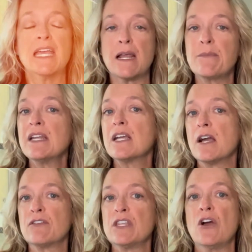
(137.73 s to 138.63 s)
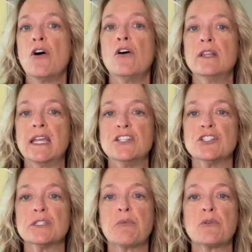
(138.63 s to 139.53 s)
and I'm going to cover the all
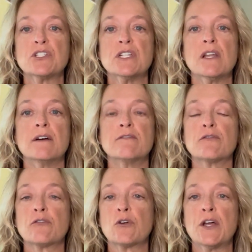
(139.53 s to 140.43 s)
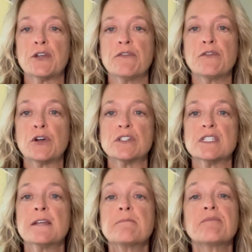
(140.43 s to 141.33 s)
ages portion of Verrado first.